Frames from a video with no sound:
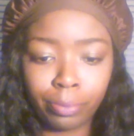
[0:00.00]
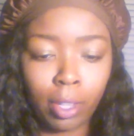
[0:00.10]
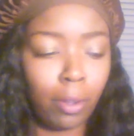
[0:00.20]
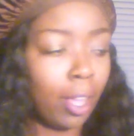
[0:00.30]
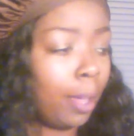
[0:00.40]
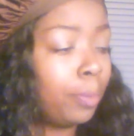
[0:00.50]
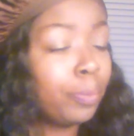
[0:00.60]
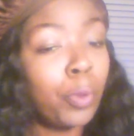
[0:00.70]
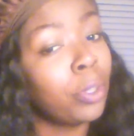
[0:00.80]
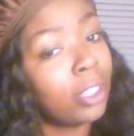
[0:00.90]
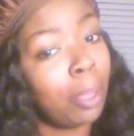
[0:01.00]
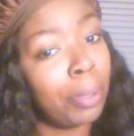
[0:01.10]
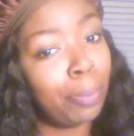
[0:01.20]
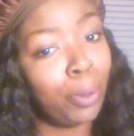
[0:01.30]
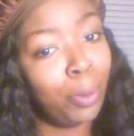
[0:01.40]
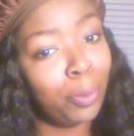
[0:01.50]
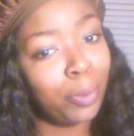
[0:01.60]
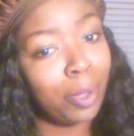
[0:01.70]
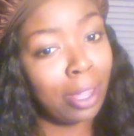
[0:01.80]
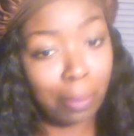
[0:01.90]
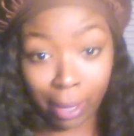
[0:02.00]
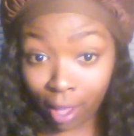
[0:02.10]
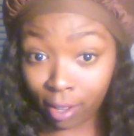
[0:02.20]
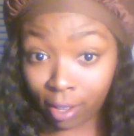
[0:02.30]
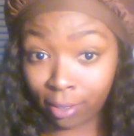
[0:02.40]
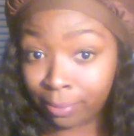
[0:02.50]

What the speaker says: Okay, what's up, people? I am back